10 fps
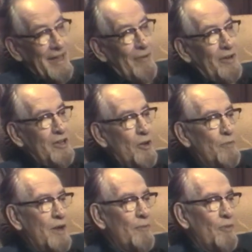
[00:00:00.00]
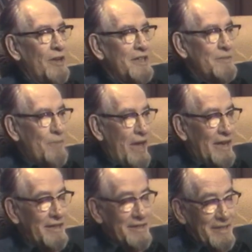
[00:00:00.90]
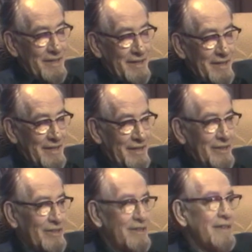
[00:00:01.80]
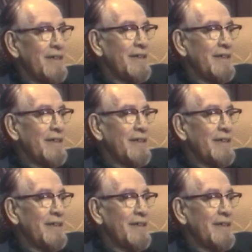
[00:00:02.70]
And when he opened up one of these panels, he could